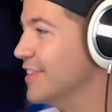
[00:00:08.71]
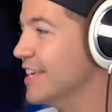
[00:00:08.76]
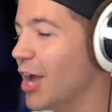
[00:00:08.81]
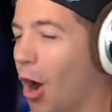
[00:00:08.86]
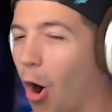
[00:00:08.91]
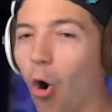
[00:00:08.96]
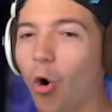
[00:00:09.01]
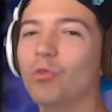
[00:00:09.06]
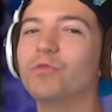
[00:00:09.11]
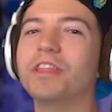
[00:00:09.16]
The
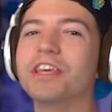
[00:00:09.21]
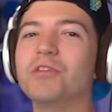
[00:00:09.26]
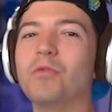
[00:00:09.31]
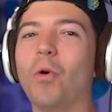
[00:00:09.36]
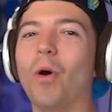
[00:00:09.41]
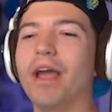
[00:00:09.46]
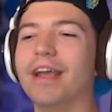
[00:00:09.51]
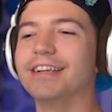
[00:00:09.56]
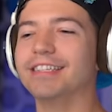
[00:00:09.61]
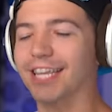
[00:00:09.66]
only
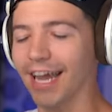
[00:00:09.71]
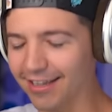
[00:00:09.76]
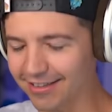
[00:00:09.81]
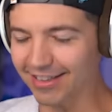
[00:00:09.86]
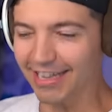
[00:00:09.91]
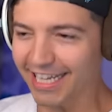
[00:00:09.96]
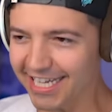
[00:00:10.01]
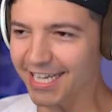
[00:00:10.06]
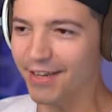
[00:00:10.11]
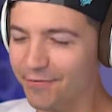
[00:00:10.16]
way to
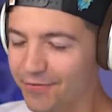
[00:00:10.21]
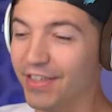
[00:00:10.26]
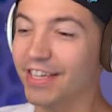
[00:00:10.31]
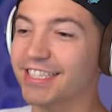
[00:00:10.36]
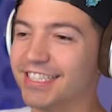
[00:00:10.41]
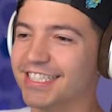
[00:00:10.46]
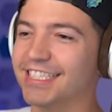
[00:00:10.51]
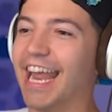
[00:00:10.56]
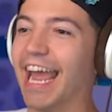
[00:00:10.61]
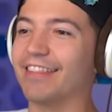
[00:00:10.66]
leave
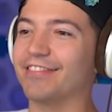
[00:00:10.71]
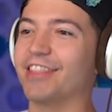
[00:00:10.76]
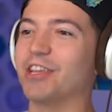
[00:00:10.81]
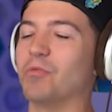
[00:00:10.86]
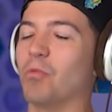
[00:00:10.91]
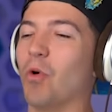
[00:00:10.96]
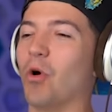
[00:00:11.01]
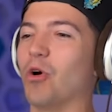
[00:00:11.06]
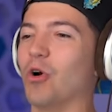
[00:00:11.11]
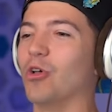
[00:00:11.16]
this deadly
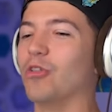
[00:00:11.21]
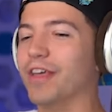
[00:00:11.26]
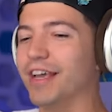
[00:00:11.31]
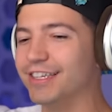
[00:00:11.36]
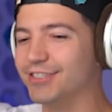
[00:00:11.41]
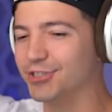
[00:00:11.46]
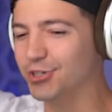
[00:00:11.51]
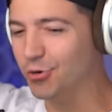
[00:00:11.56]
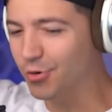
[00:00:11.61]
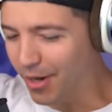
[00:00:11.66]
world
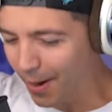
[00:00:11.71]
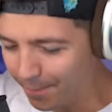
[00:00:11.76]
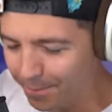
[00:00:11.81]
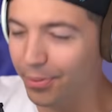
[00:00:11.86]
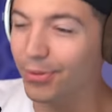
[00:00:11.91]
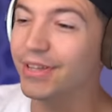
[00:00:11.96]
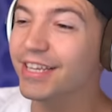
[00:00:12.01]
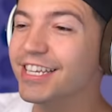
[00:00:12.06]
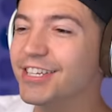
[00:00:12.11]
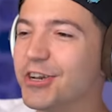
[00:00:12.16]
is to
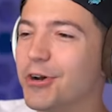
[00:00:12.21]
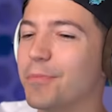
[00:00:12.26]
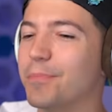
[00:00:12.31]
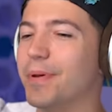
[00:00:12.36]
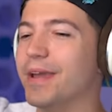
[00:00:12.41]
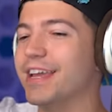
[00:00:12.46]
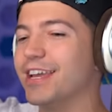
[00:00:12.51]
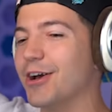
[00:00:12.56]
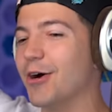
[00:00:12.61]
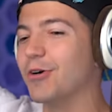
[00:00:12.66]
complete your
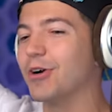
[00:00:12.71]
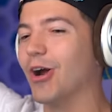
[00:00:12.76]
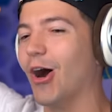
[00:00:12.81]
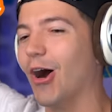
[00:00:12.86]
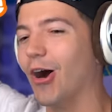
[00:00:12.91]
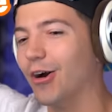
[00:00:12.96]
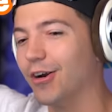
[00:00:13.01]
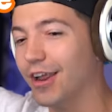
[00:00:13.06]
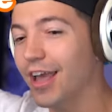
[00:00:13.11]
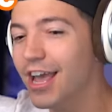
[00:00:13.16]
bingo
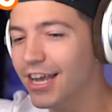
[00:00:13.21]
card,